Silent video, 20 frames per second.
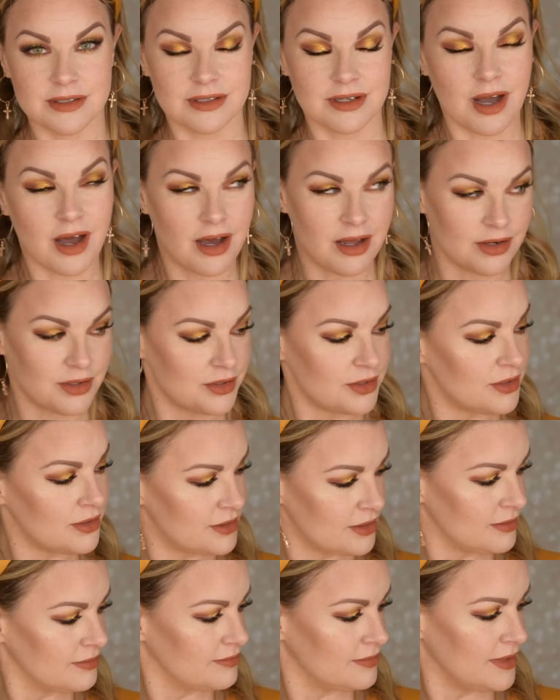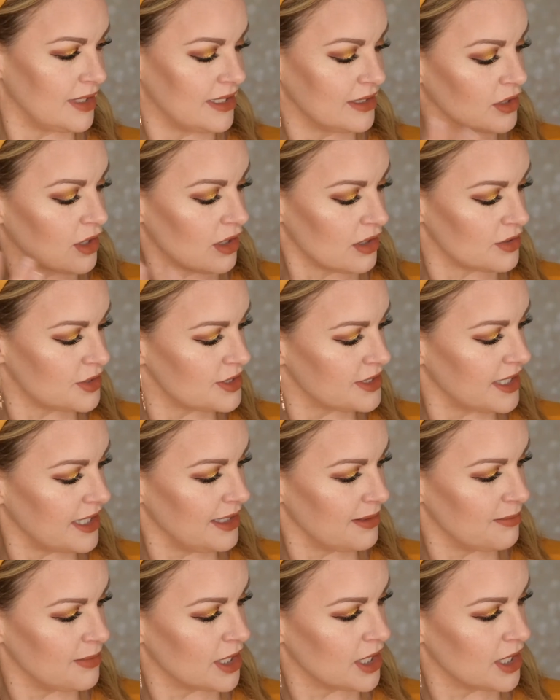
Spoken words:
color and color scheme,